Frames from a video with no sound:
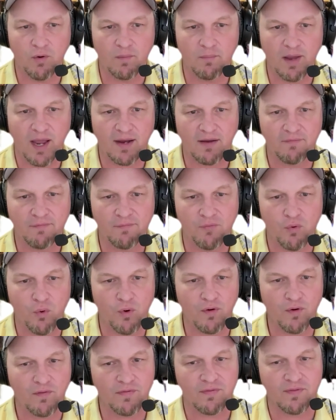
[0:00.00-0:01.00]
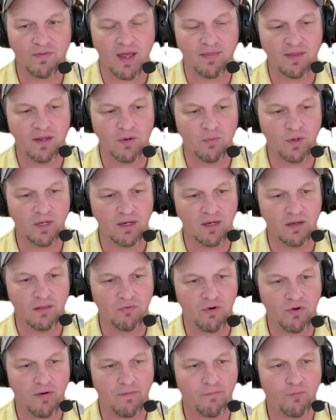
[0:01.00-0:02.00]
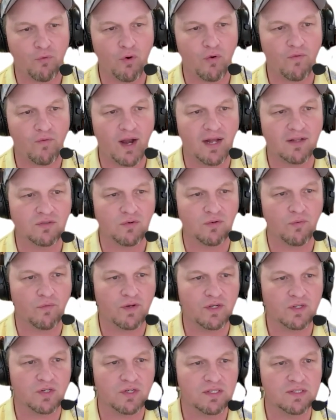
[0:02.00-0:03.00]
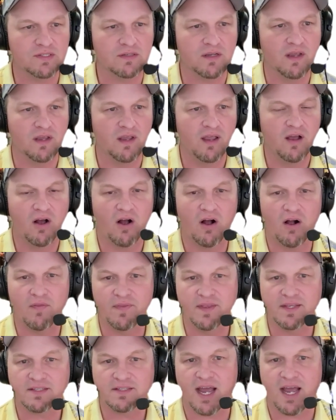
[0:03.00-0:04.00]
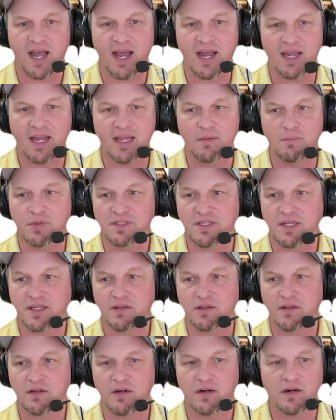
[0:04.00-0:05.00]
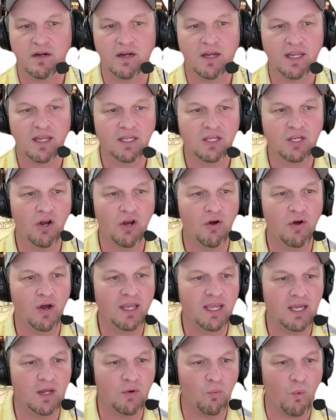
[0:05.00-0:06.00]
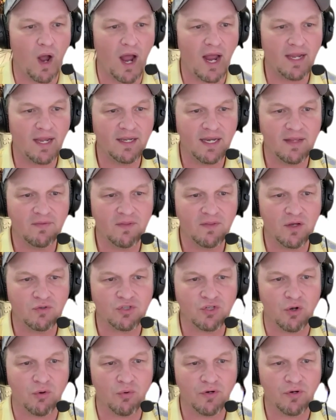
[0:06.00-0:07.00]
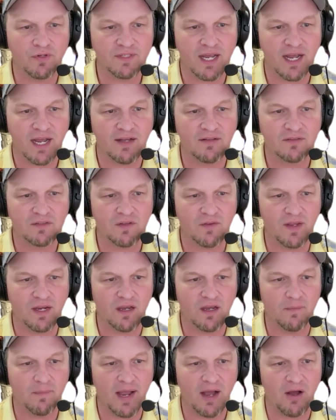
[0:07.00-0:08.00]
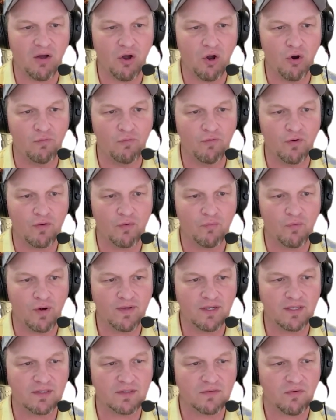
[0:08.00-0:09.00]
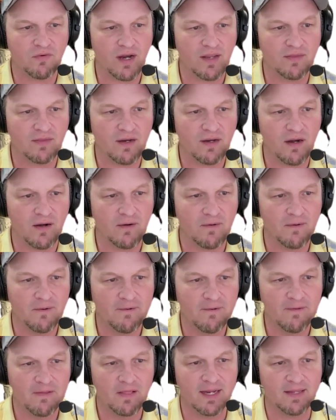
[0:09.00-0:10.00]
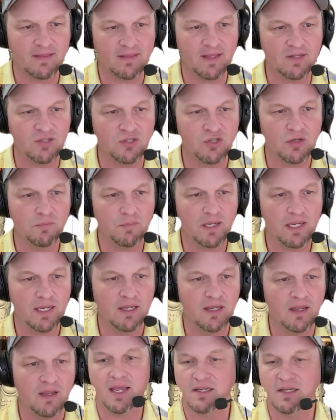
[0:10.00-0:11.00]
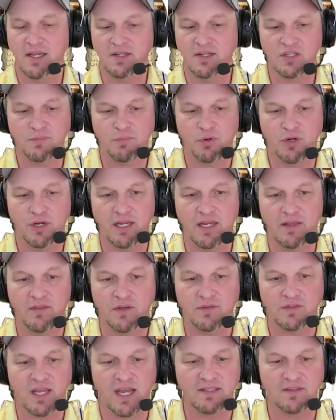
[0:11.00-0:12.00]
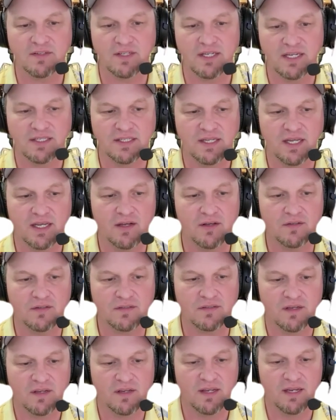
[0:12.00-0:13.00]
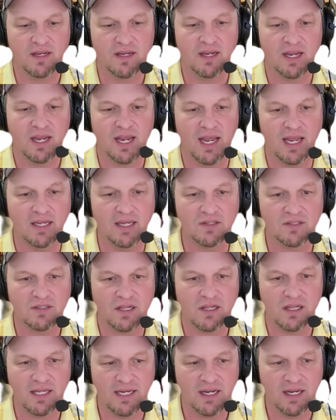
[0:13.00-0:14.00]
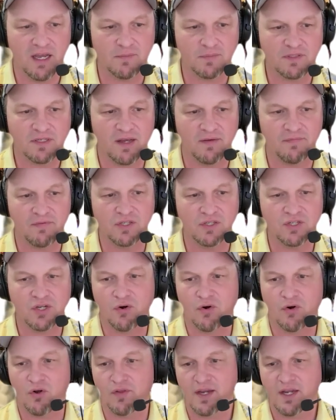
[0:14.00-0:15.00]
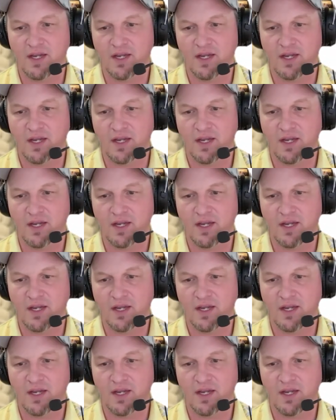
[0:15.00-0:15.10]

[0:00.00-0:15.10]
back and forth. I think we did 3 or 4 rounds of revisions on this guy in particular. Again, widening those shoulders out so they come out over the rivets right there, like they should be, and just putting in those kinds of details and just cleaning up stuff in general. And then you